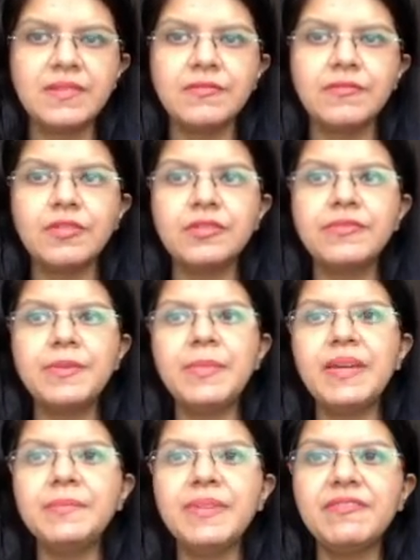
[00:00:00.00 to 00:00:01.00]
What do we
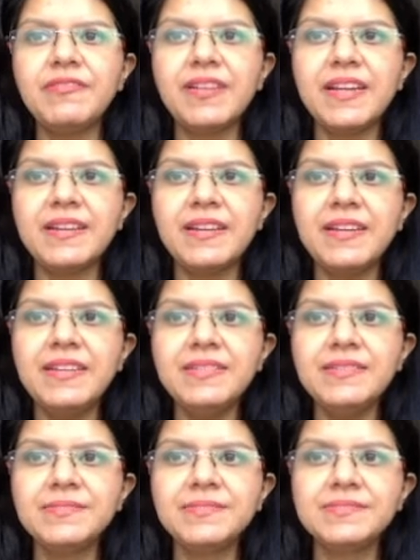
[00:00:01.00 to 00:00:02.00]
mean by flat line?
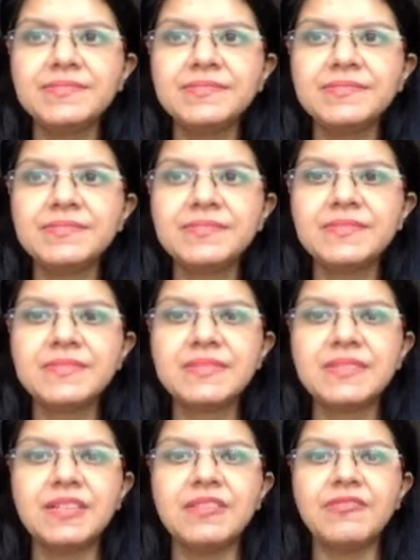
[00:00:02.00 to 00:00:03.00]

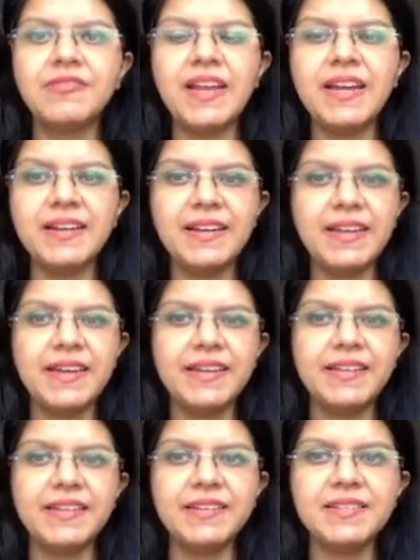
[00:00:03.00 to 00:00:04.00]
A flat line
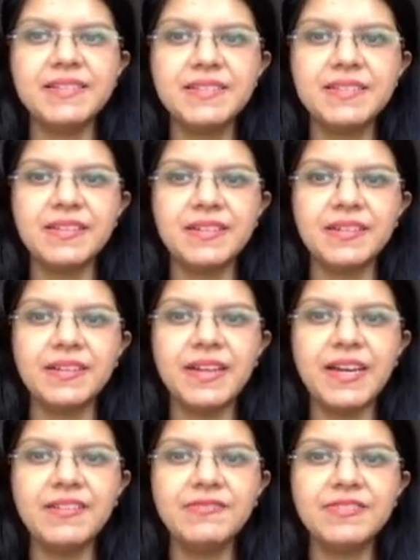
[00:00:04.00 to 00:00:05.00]
is a
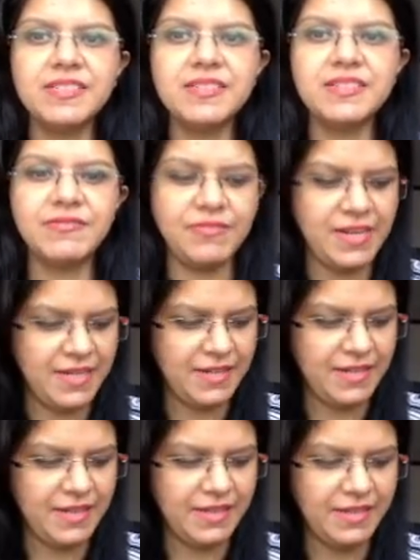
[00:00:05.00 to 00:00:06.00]
graph which is a flat
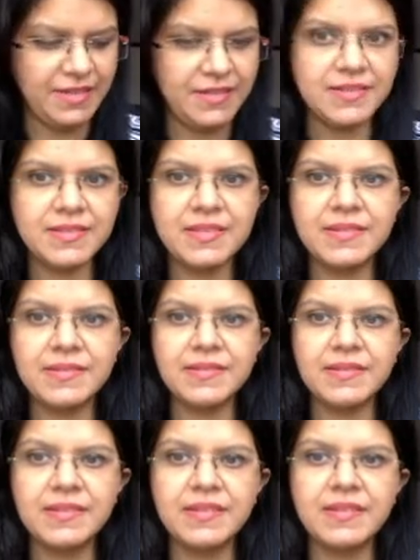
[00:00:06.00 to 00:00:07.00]
line is
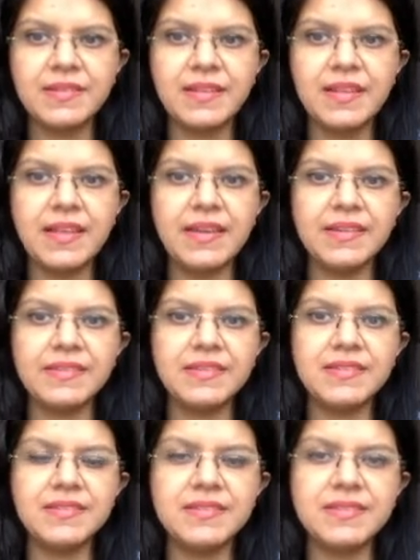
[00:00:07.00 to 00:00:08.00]
like
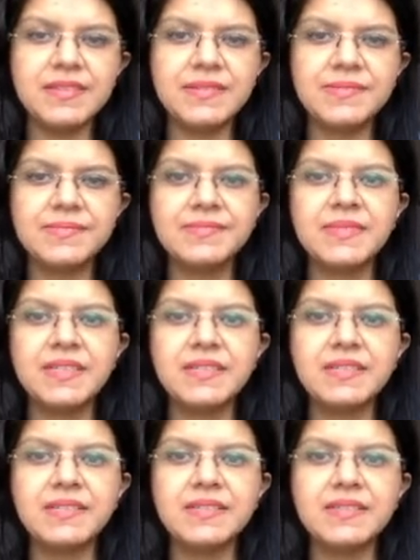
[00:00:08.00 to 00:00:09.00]
this.
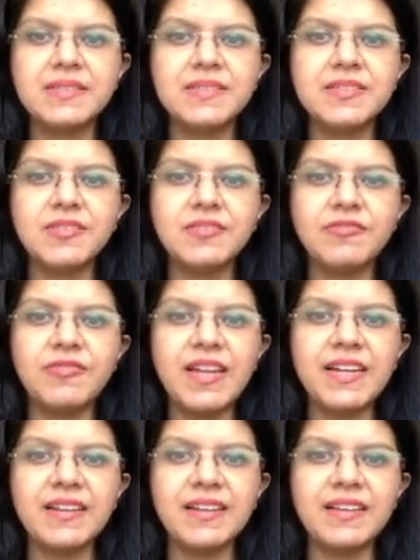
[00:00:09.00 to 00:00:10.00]
This is your
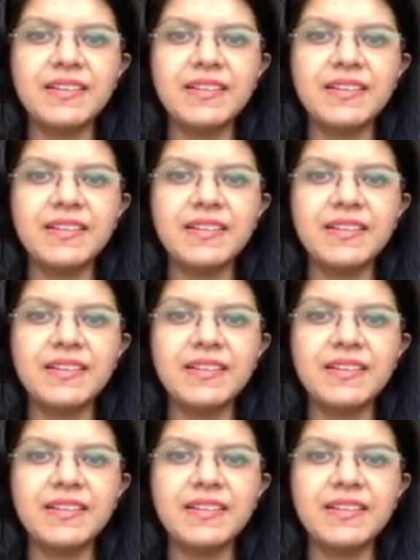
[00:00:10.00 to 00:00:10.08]
flat line.